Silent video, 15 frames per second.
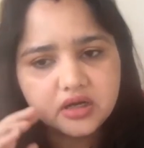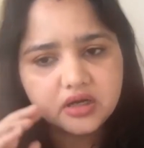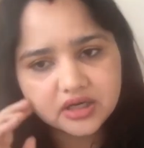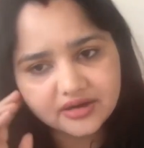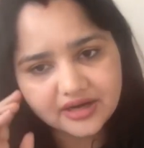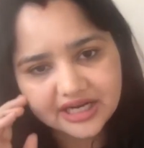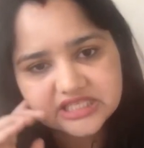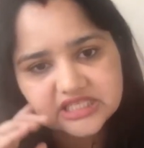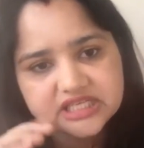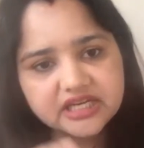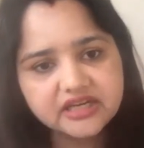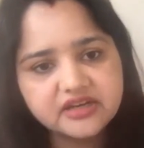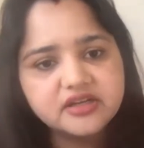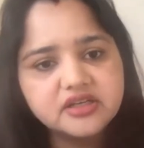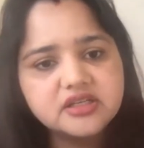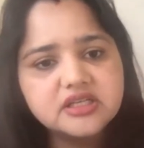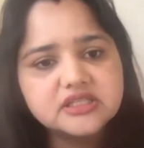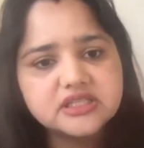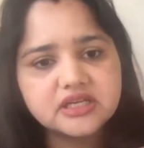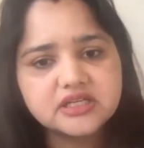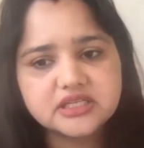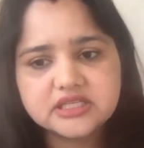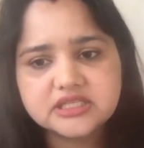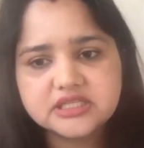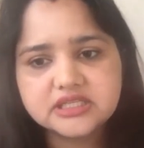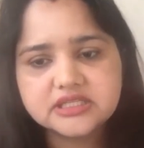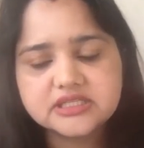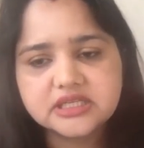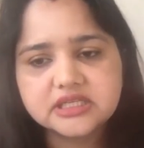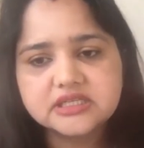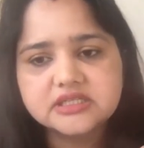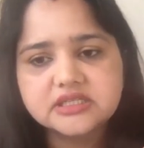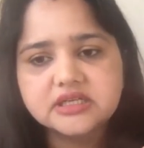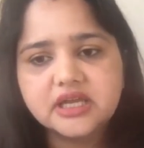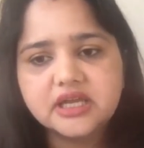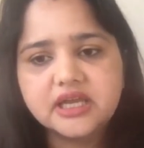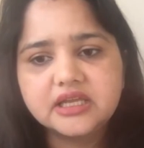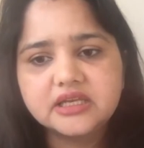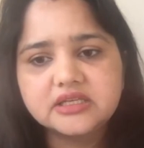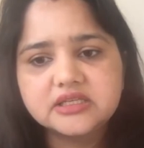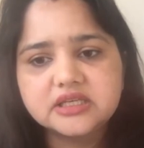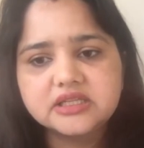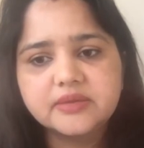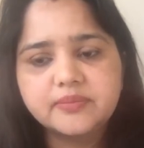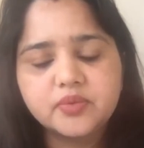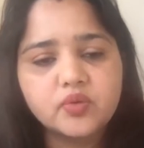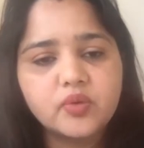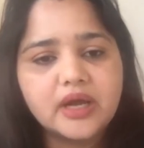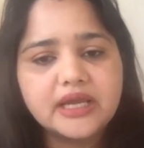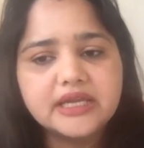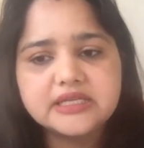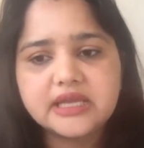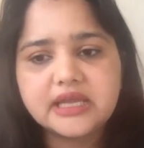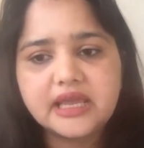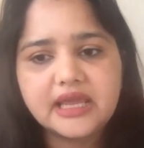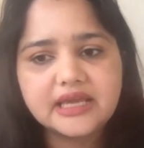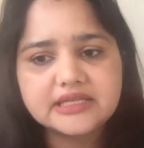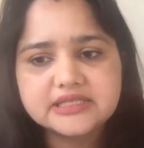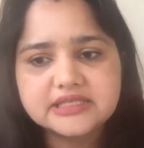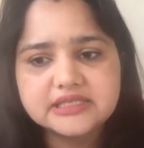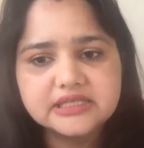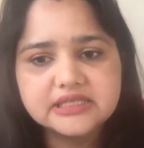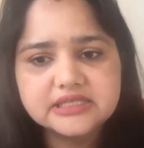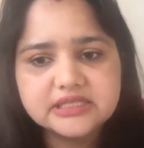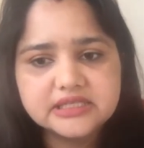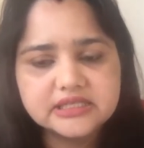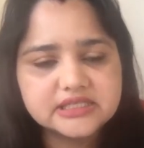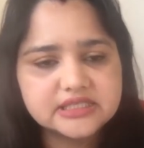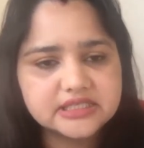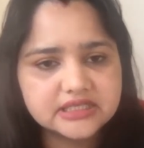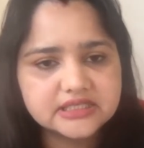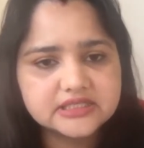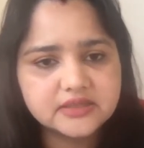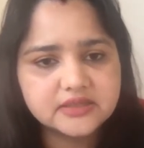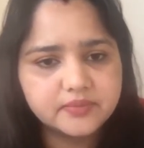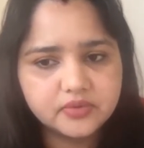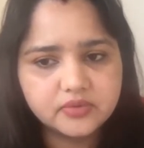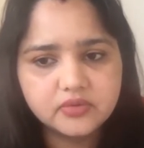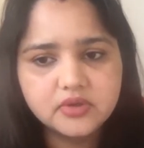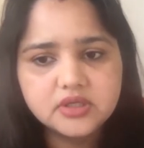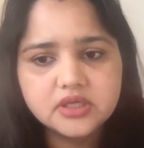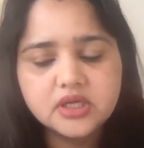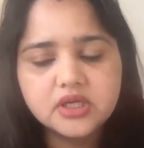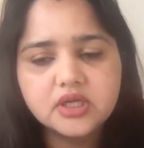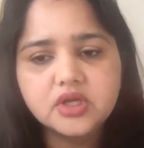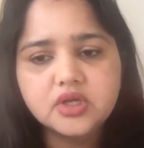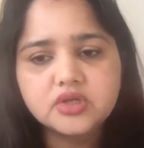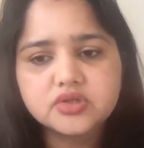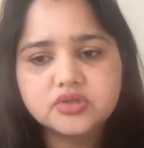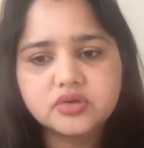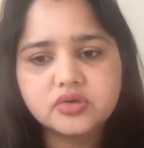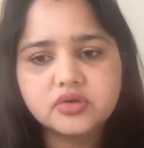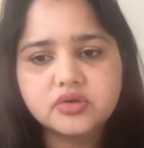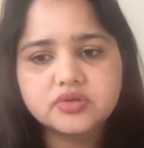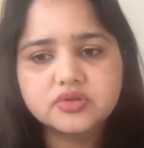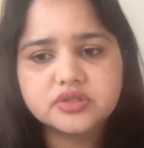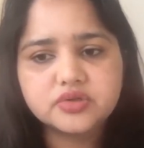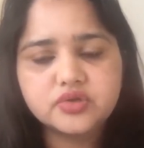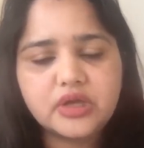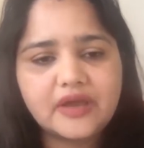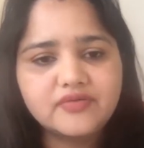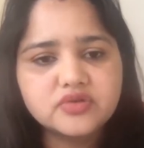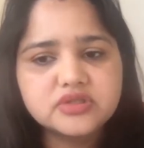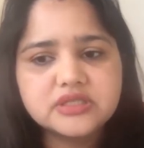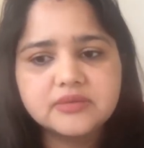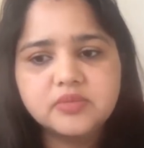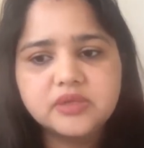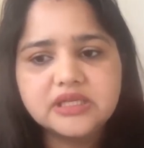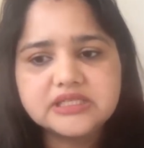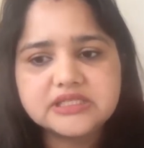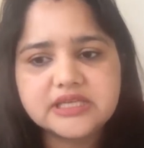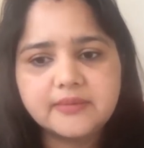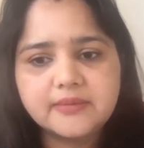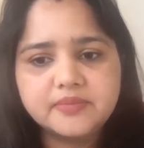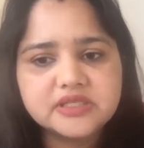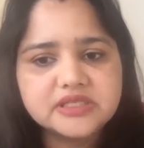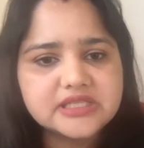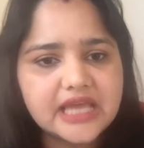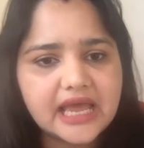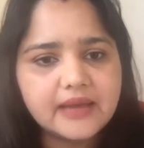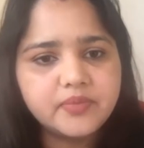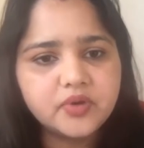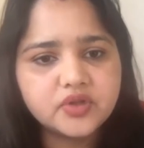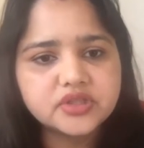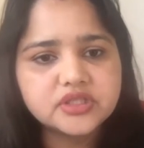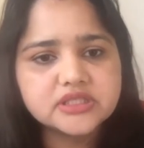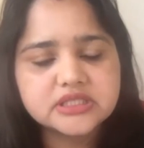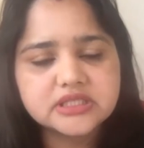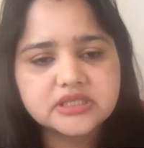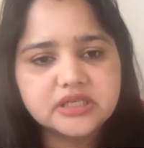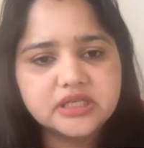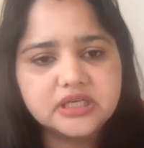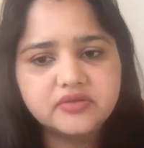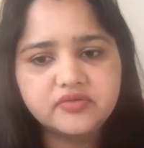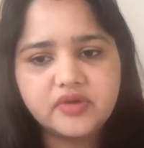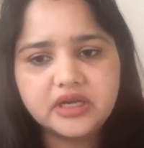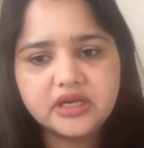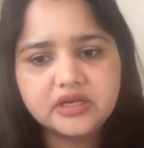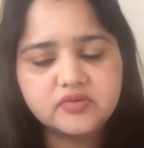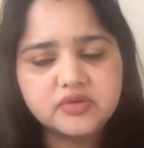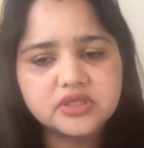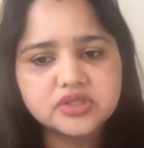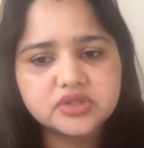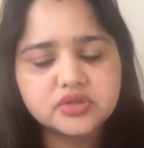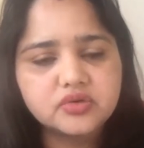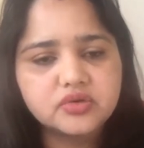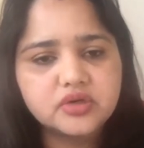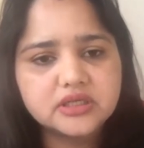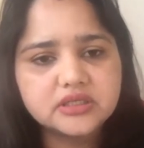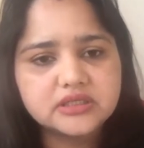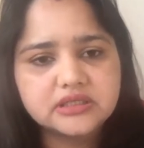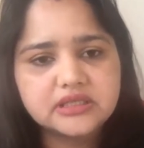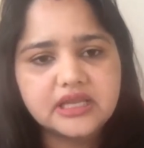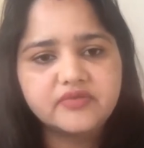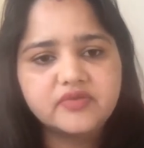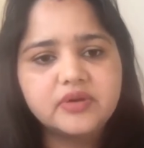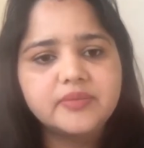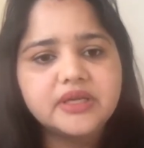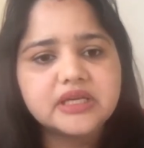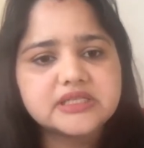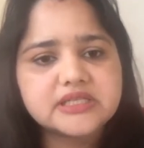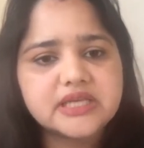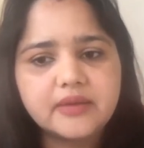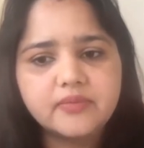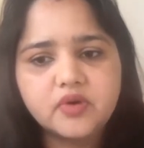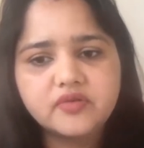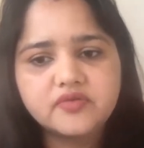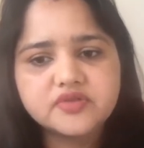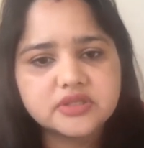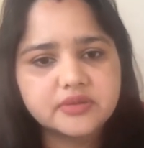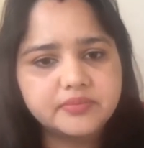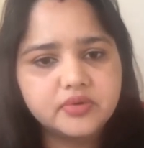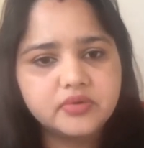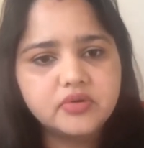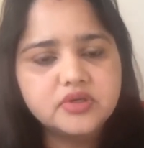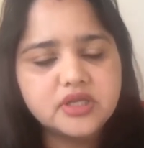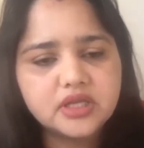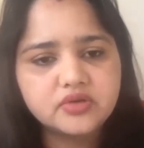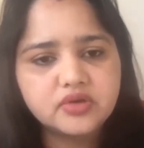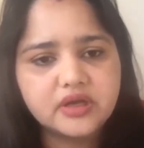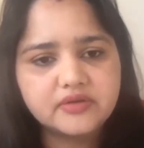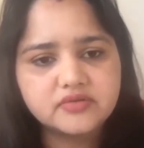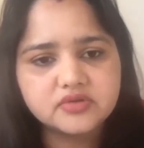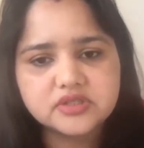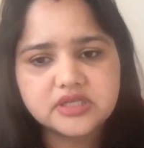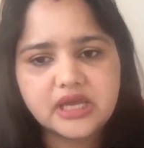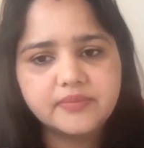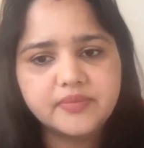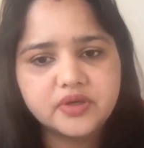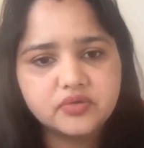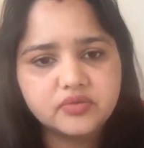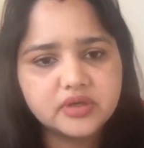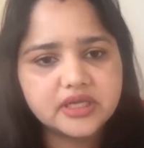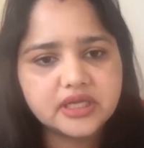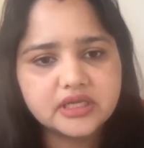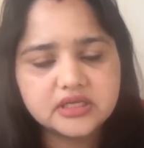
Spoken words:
Criterion is our testing center, and they provide excellent tech support. So you have to simply tap on the screen where it will show there will be a tab of support, and you have to tap and you will get,